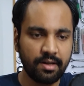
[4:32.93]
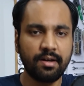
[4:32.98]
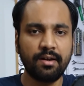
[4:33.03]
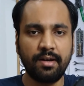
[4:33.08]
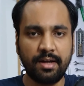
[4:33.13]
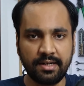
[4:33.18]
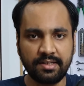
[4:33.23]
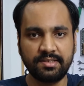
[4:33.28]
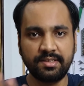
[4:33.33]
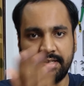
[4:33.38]

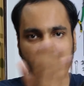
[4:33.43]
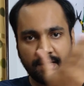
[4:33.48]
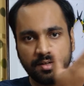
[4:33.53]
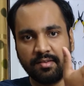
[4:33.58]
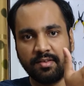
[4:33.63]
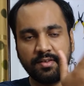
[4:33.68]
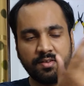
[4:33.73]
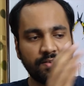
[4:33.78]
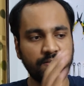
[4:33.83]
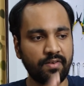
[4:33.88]
Let's say
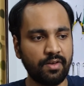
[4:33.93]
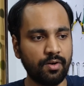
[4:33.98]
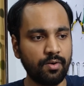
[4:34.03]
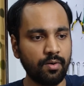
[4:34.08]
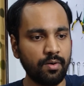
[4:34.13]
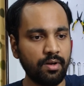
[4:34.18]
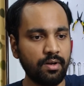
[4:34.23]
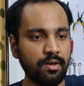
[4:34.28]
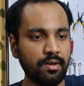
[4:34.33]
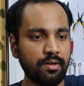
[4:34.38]
that this is 0,
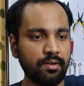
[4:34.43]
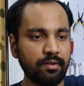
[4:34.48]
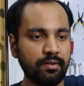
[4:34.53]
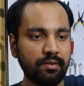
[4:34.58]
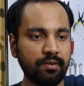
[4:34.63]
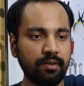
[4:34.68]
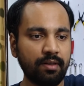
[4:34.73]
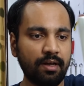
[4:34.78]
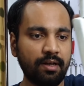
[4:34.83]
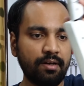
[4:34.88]

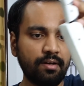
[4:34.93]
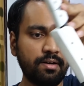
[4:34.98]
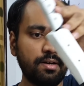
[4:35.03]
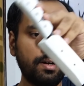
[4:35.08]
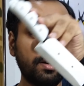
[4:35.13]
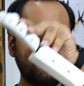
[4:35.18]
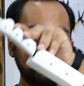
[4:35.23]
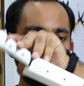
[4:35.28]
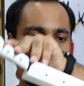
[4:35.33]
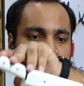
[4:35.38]
then
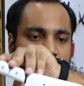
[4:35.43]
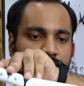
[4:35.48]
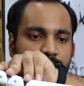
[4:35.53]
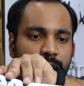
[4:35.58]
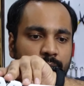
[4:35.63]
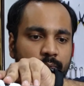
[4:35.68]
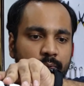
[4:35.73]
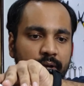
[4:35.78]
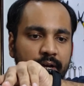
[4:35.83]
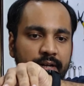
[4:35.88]
it moves
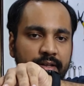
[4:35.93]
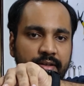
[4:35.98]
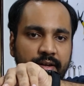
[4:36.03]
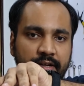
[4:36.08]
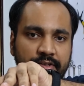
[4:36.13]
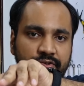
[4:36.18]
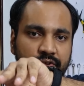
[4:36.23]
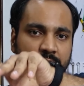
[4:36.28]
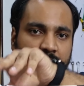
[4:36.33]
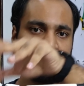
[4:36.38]
to another
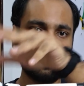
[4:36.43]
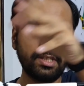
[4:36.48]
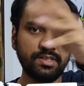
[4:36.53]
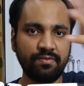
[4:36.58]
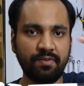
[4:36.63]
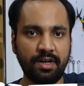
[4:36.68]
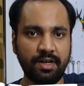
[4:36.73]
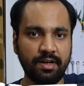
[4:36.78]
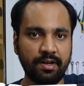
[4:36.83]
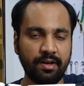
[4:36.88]
extreme, which is
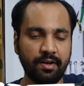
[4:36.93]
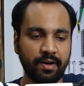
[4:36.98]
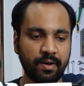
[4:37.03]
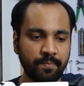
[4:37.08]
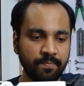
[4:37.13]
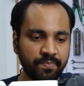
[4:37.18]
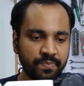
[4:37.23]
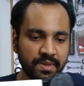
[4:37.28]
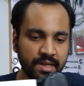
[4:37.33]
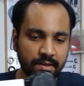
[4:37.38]
180
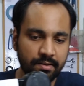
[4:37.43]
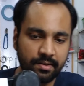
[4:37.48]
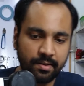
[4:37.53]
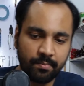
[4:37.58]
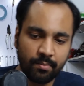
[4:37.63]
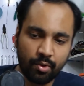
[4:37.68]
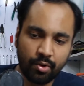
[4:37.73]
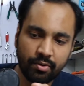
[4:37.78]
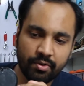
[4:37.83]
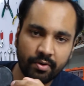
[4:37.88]
degrees. The
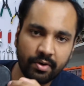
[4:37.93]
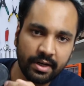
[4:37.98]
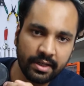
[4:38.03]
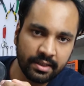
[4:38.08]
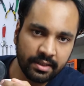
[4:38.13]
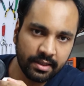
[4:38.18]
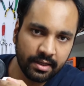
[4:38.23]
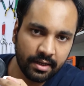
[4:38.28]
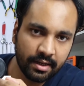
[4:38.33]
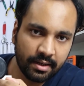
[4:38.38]
motor
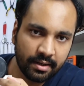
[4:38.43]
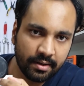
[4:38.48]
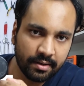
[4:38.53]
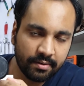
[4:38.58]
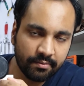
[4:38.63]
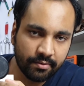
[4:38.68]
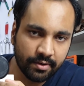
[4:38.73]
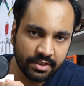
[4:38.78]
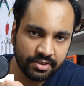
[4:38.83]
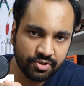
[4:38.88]
in
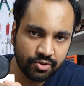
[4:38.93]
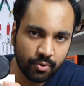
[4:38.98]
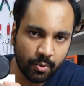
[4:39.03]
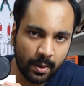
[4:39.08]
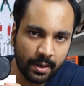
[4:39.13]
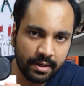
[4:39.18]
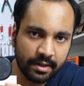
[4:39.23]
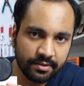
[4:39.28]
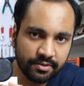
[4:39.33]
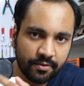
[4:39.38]
the wrist
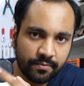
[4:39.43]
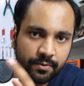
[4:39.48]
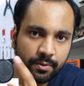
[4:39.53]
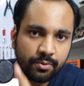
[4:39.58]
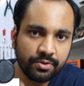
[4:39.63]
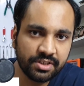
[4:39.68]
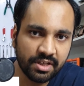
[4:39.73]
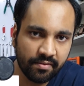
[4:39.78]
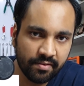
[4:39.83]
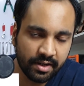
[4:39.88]
joint is of
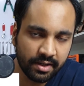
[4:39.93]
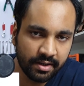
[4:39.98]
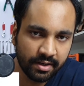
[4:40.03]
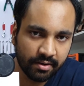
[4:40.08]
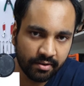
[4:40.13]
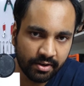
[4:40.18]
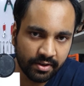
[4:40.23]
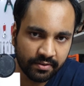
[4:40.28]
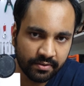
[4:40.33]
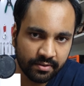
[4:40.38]
270
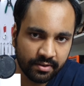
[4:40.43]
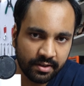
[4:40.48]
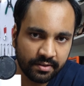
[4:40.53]
degrees.